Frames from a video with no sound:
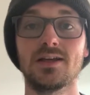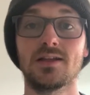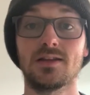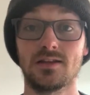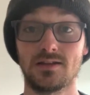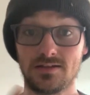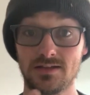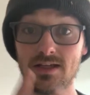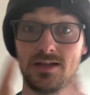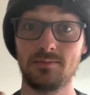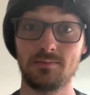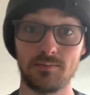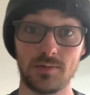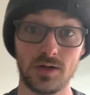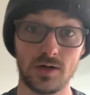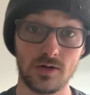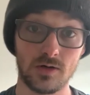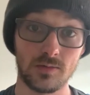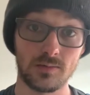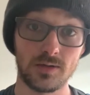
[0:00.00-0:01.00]
the same
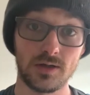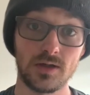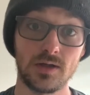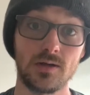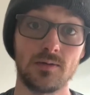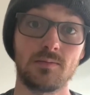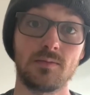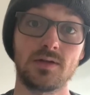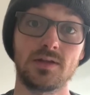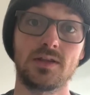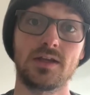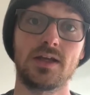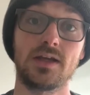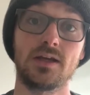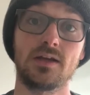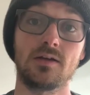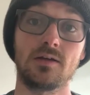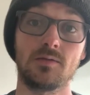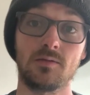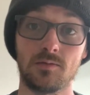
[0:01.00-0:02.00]
bulb, but
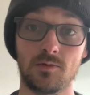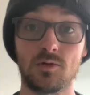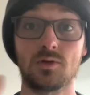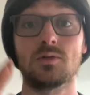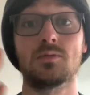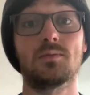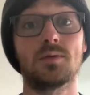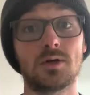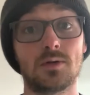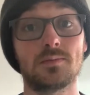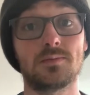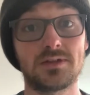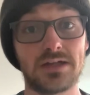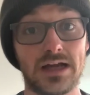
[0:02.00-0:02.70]
or the bulb